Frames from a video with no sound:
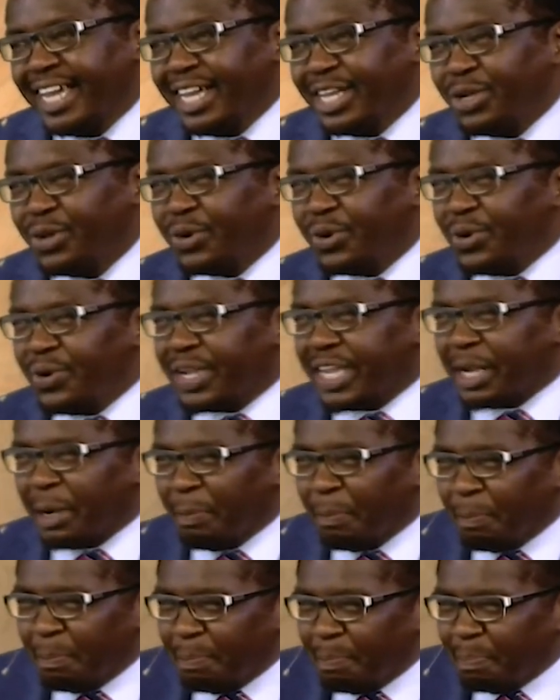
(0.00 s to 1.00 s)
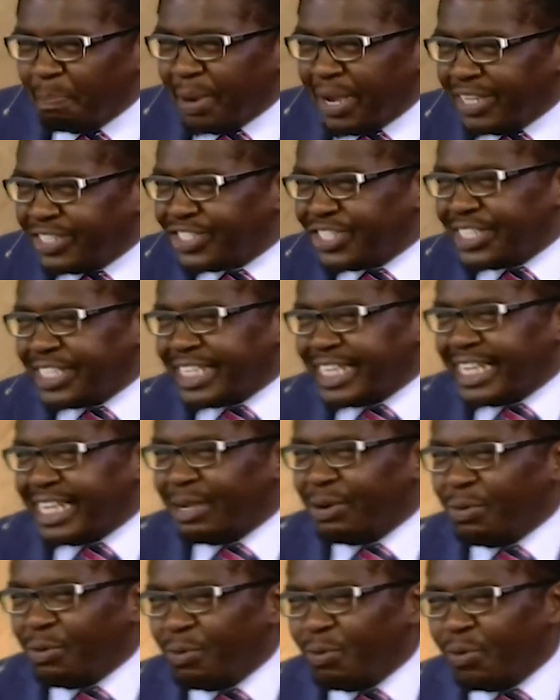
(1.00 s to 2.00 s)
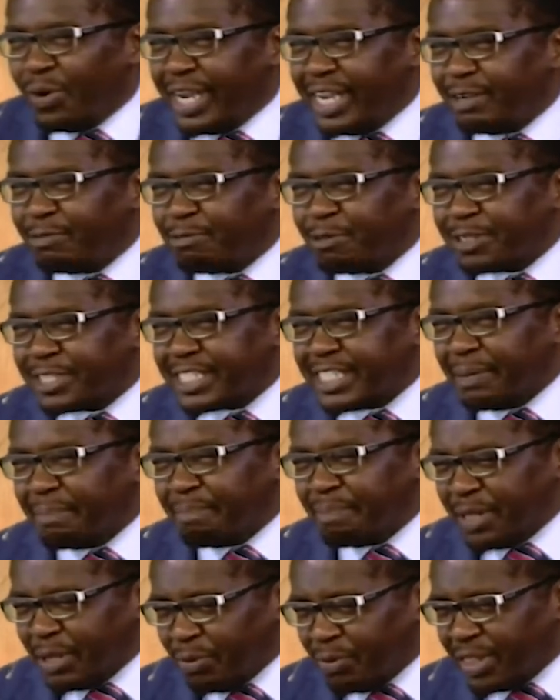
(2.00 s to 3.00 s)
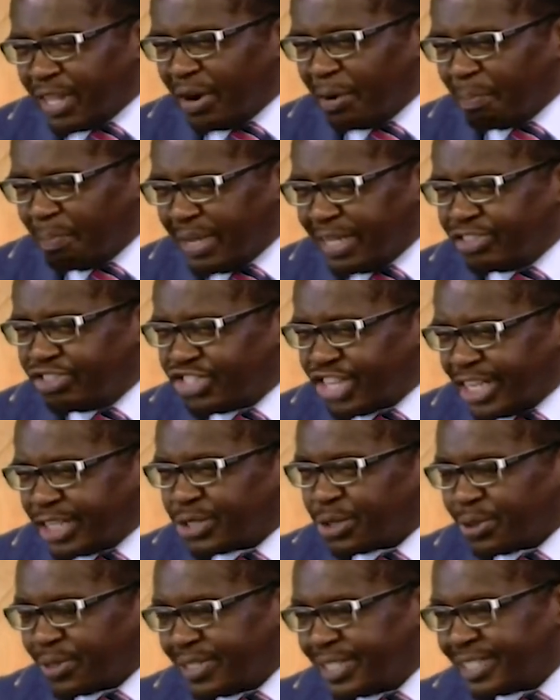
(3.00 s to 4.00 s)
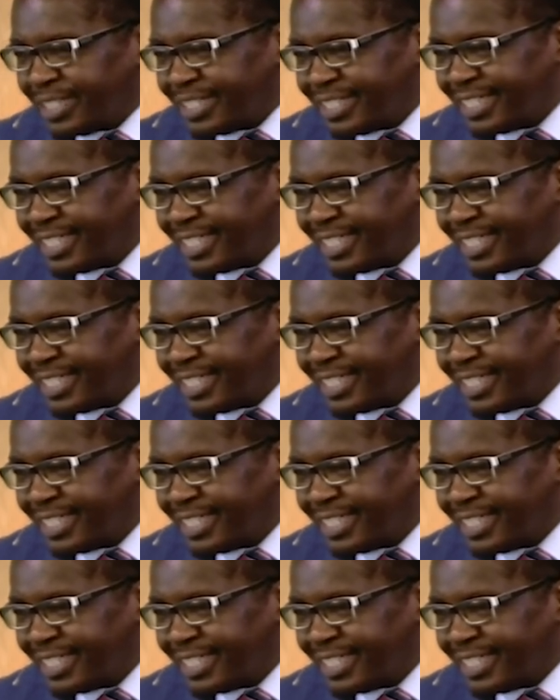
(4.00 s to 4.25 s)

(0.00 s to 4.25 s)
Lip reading: You know, you can patiently wait for something without being gentle.